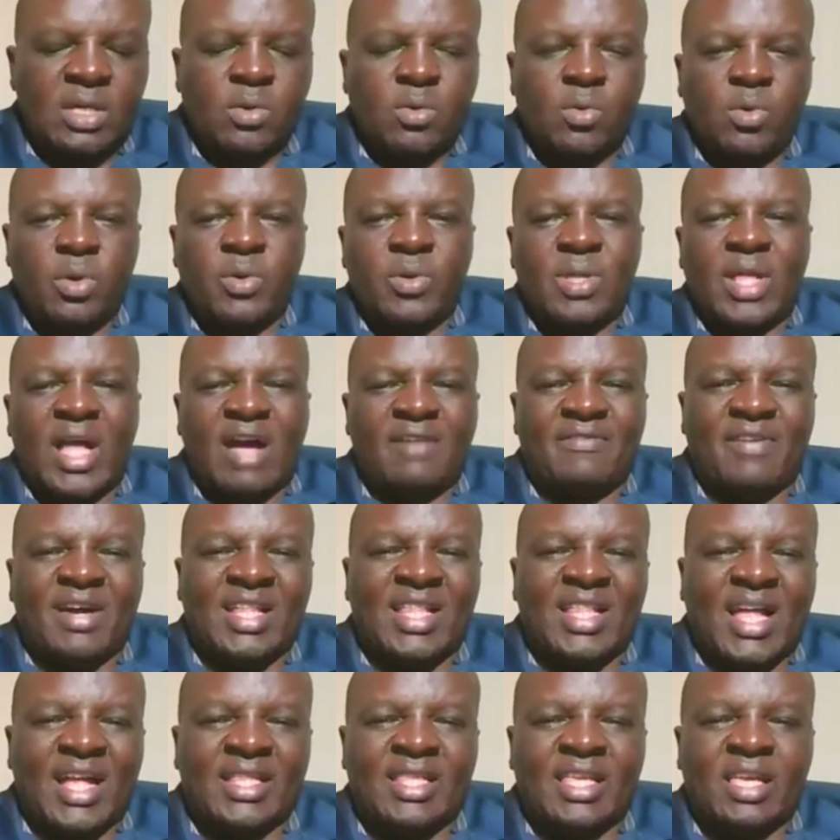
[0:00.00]
We will have a
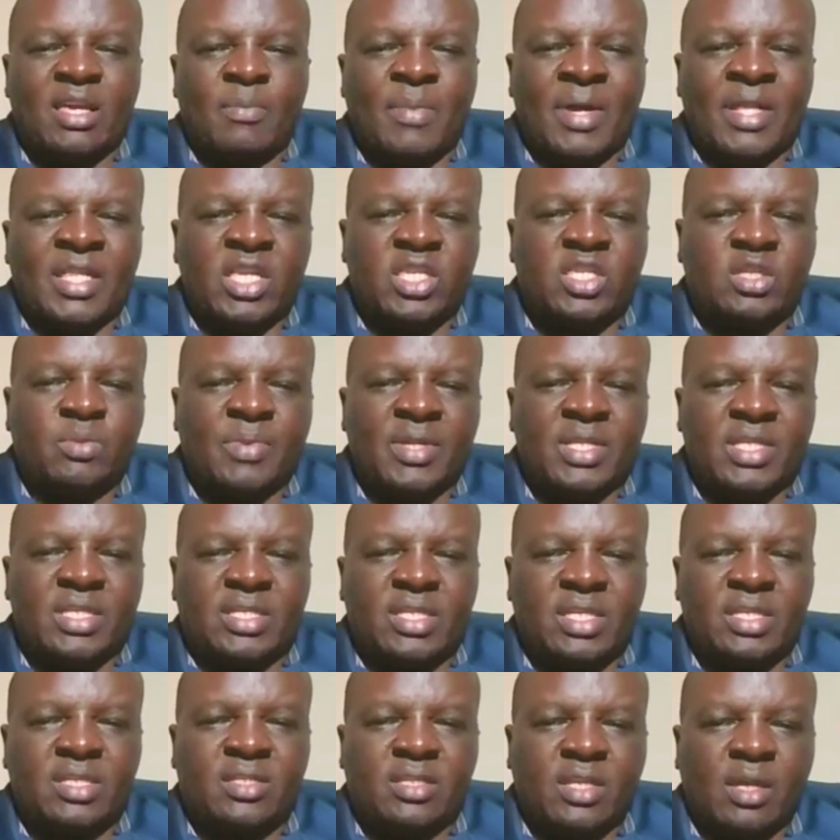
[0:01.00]
learning management
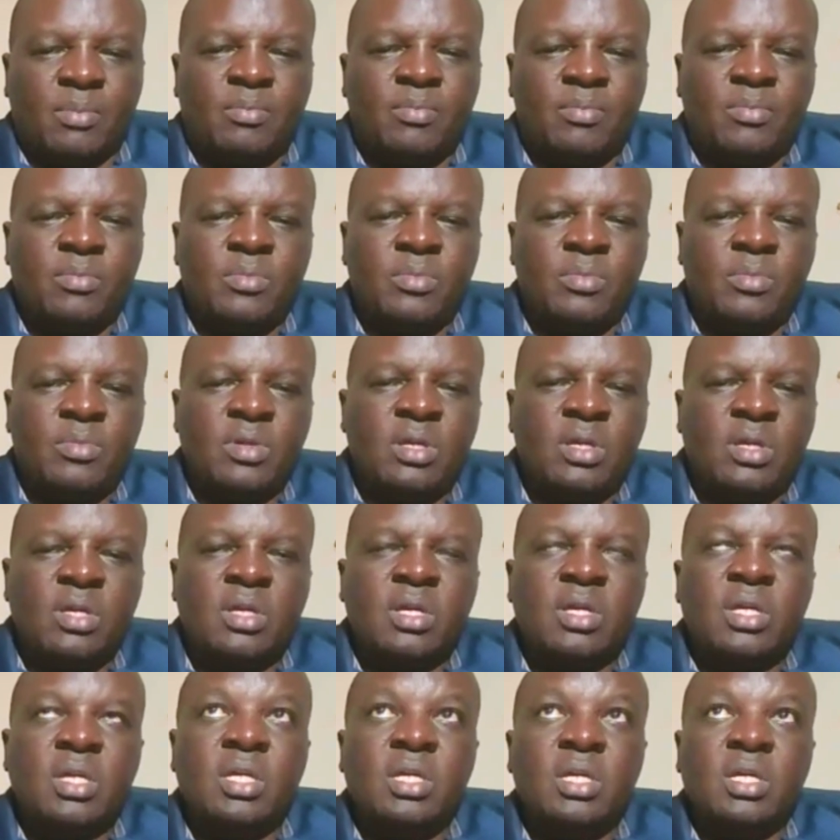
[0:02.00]
system
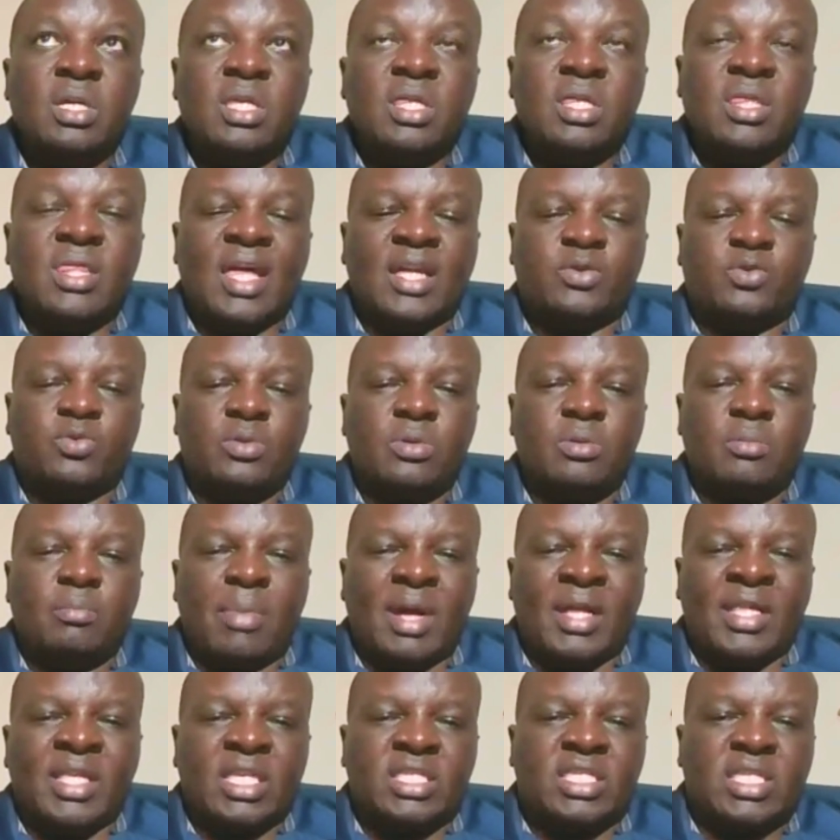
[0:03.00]
that
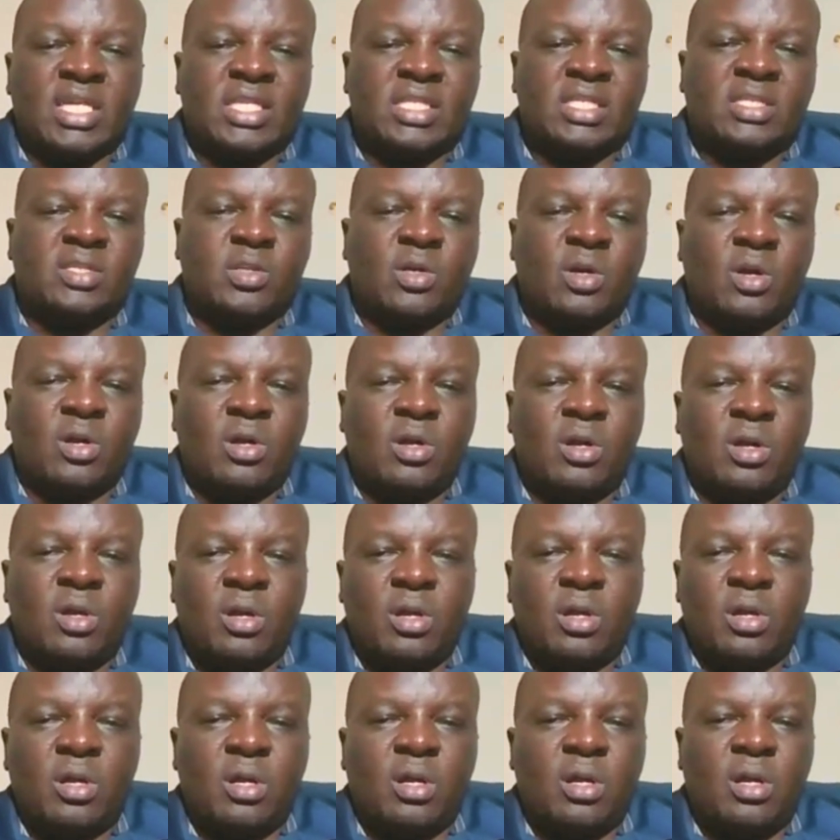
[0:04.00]
manages
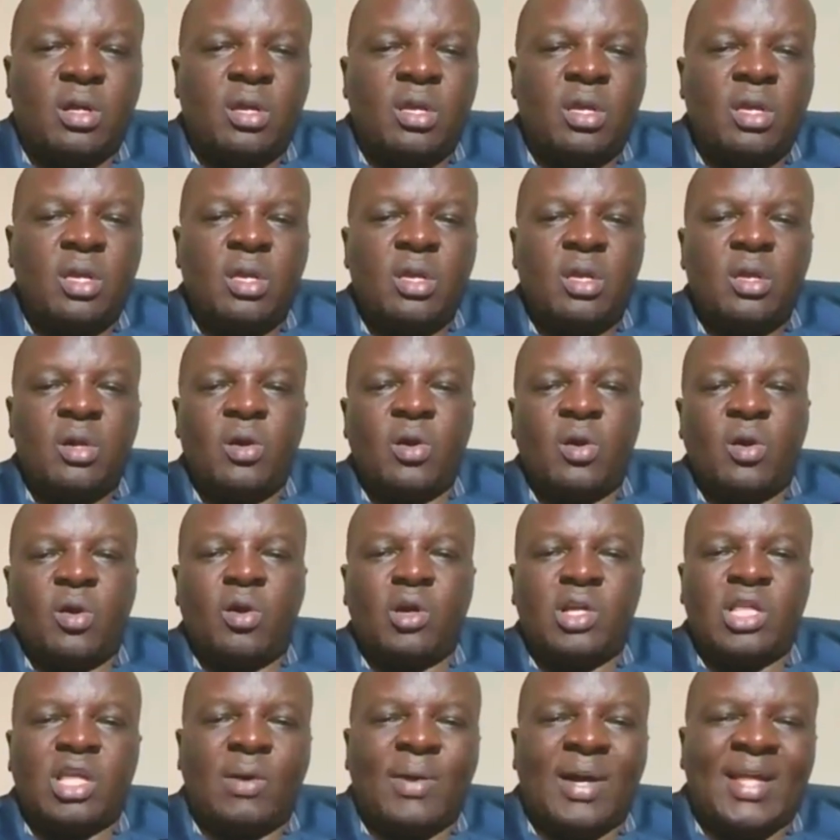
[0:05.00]

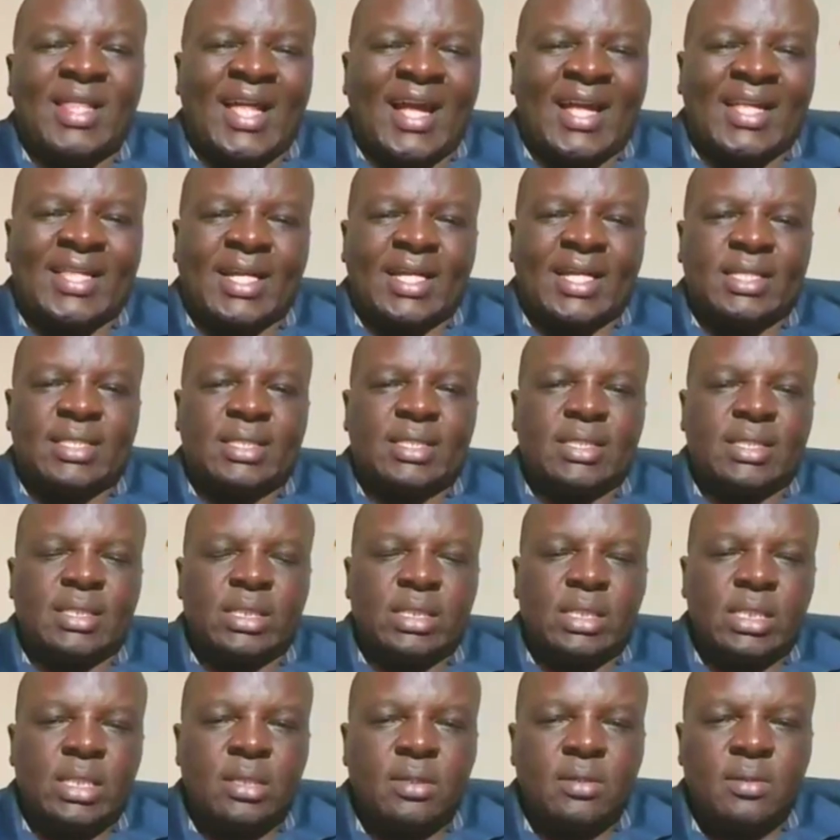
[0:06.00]
all our
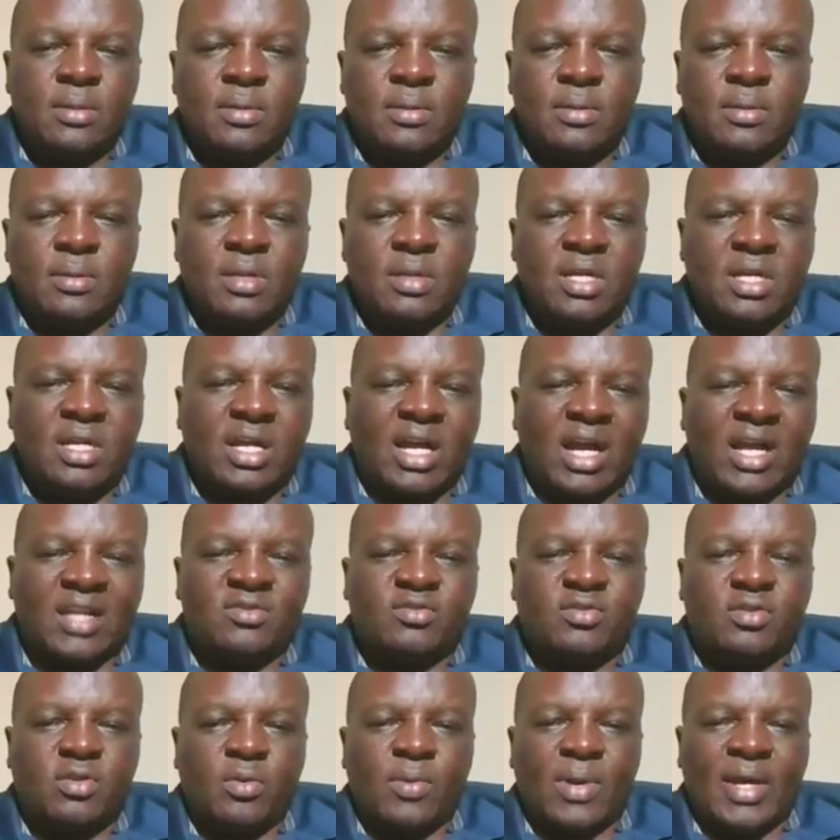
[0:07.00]
learners
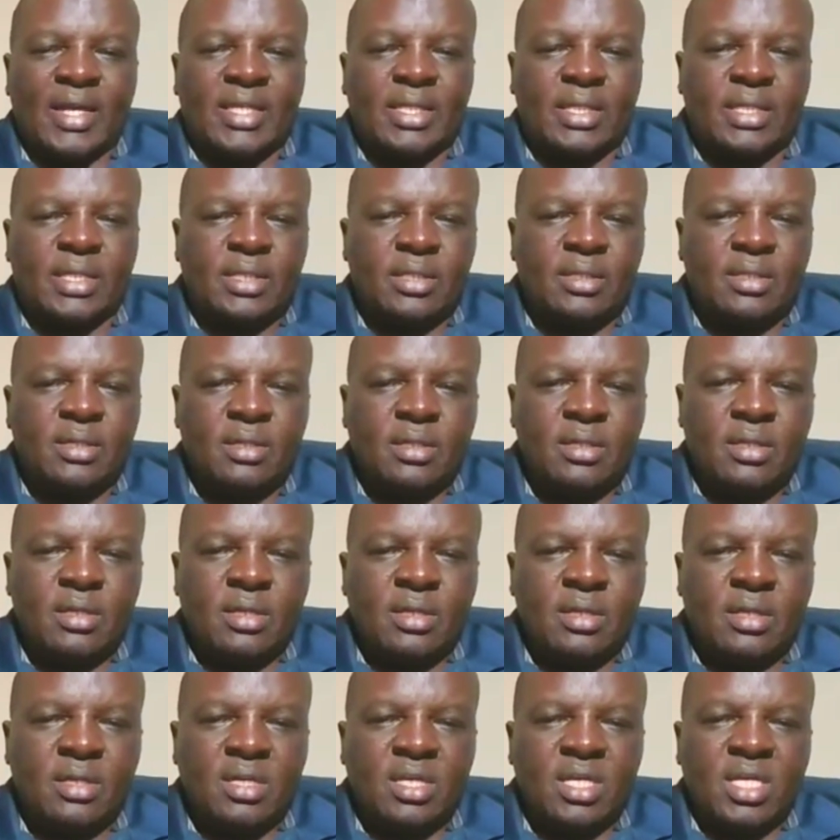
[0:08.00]
countrywide
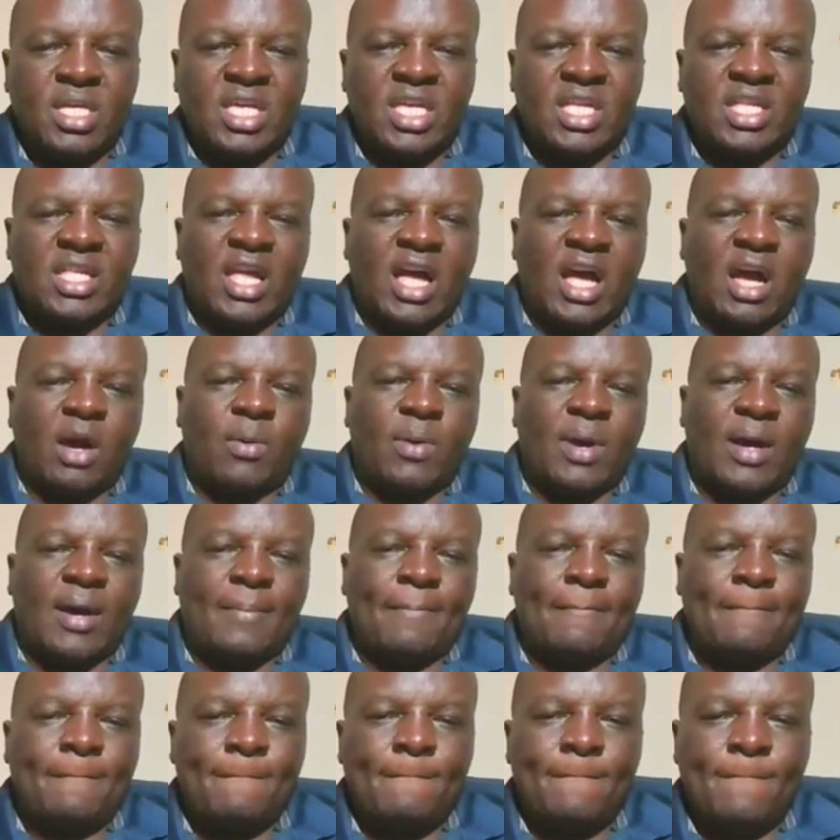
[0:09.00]
in
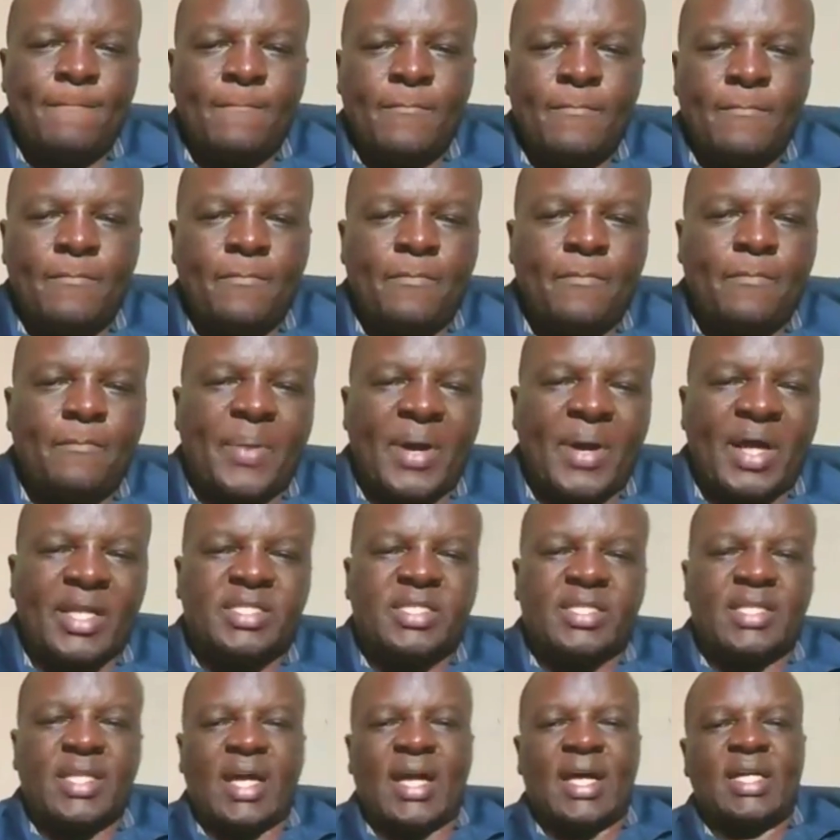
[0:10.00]
our
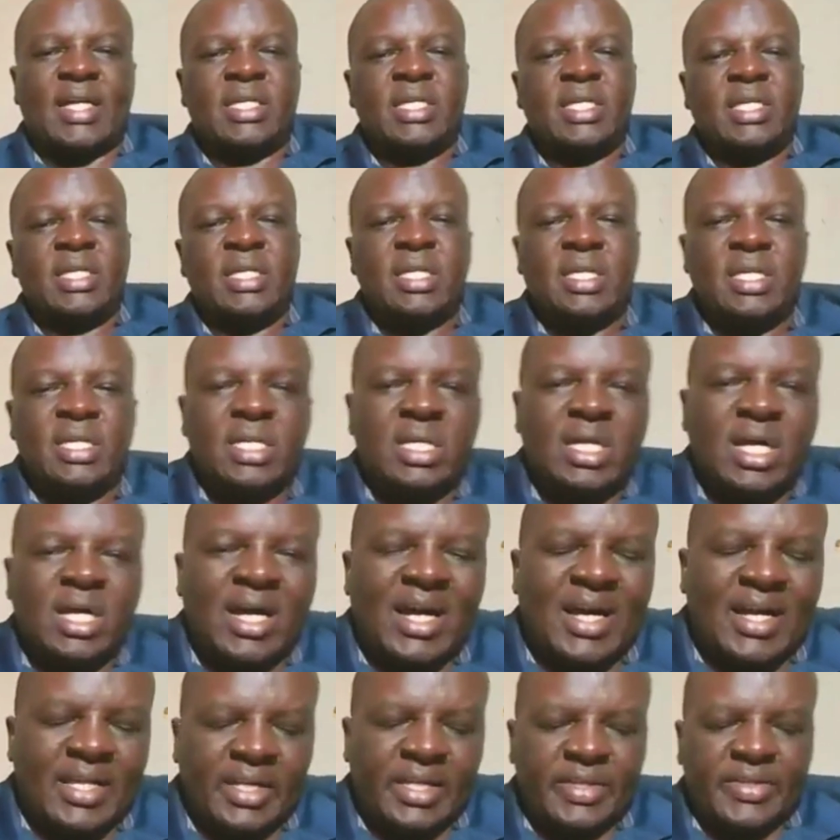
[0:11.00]
partner
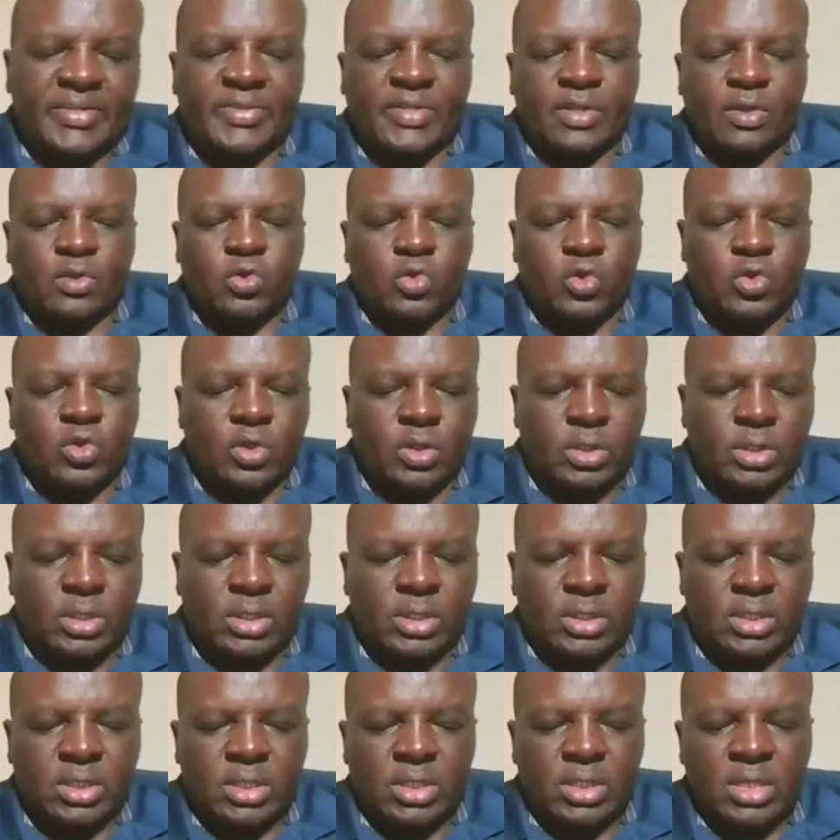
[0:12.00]

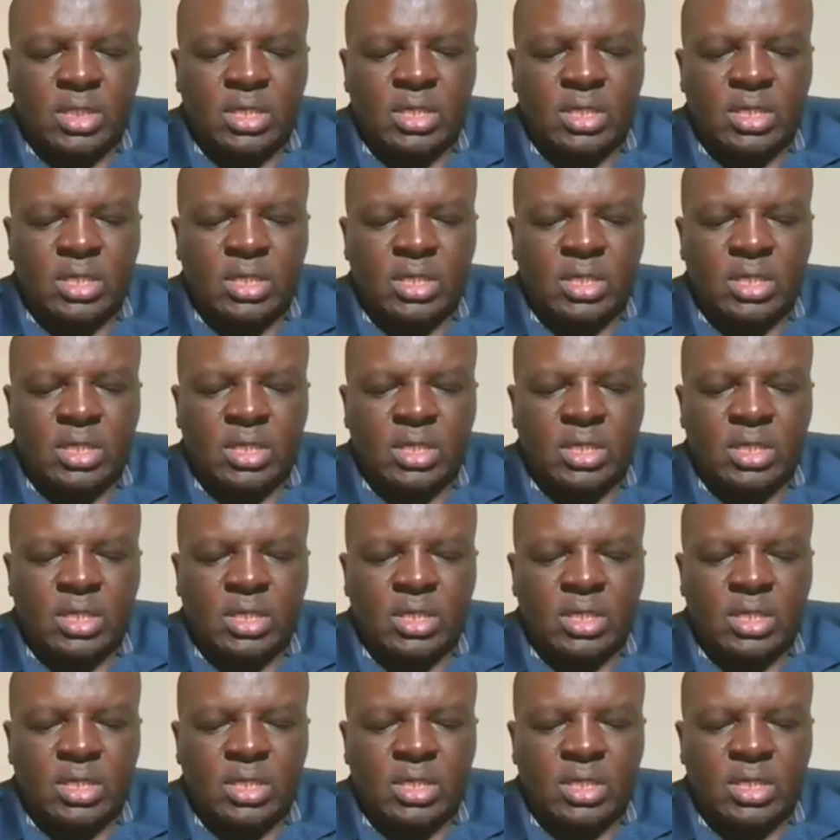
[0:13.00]
institutions.